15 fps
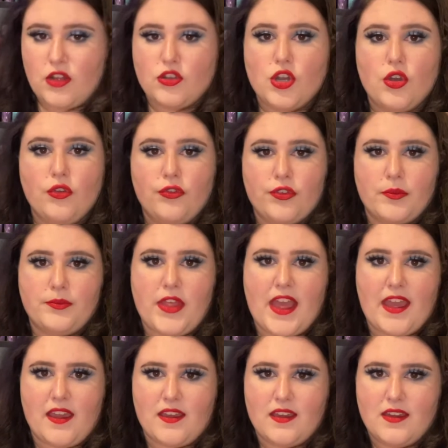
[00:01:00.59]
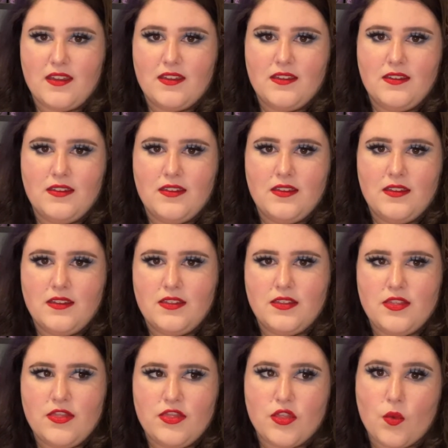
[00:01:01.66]
go from like
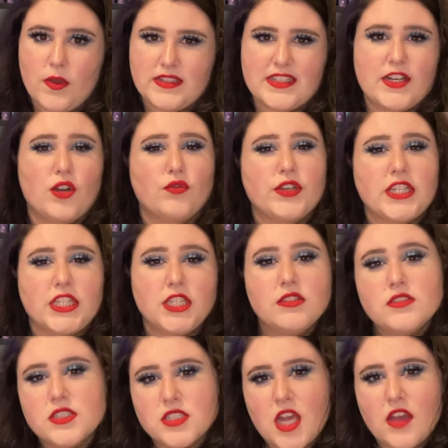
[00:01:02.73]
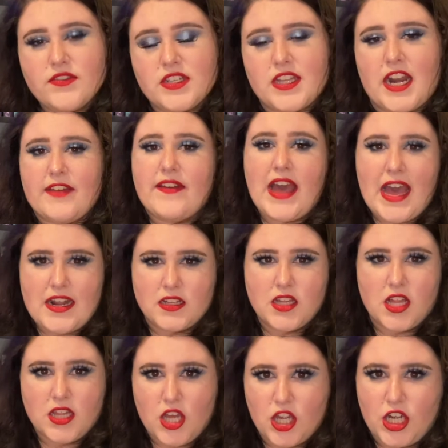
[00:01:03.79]
the ones I don't really use as often that had a
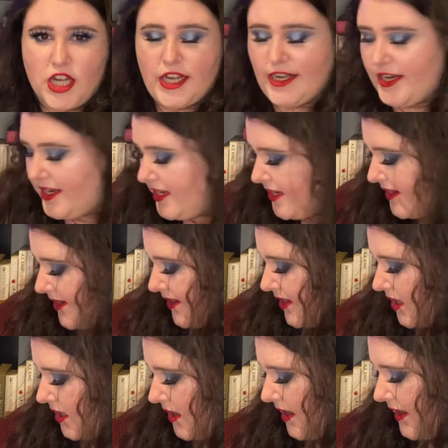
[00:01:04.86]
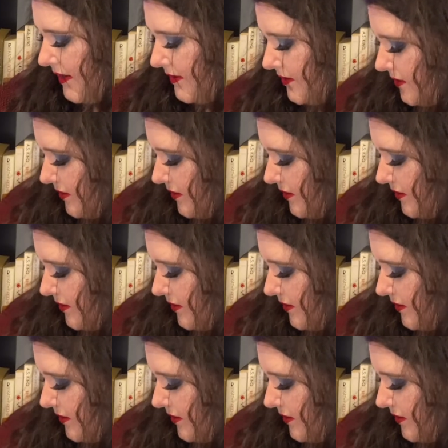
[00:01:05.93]
lot longer and